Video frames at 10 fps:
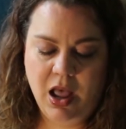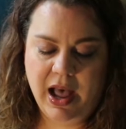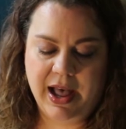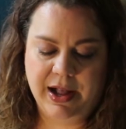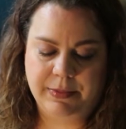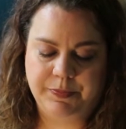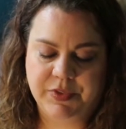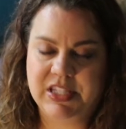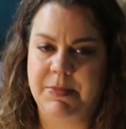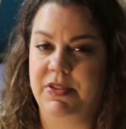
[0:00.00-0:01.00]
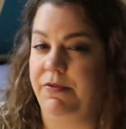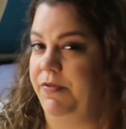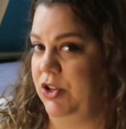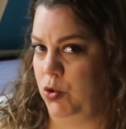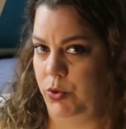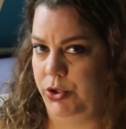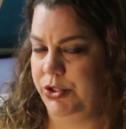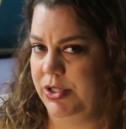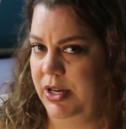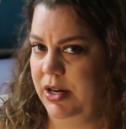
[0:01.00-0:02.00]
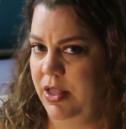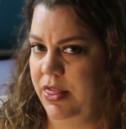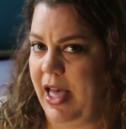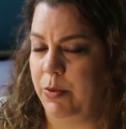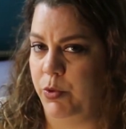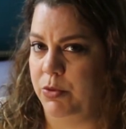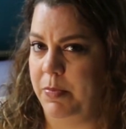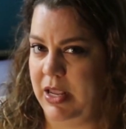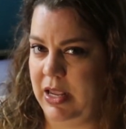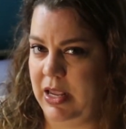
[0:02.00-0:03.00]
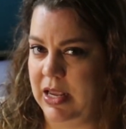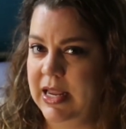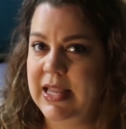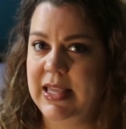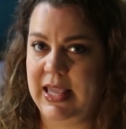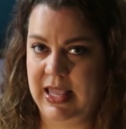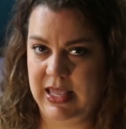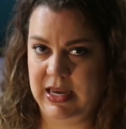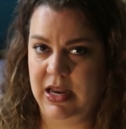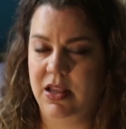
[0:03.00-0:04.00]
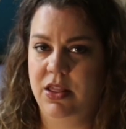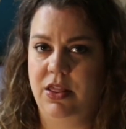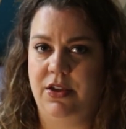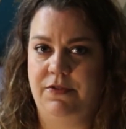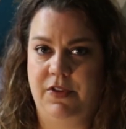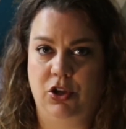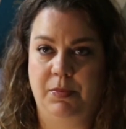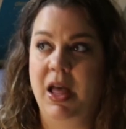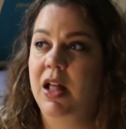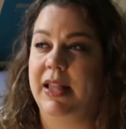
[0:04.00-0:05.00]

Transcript: some of the visuals that would be in the film.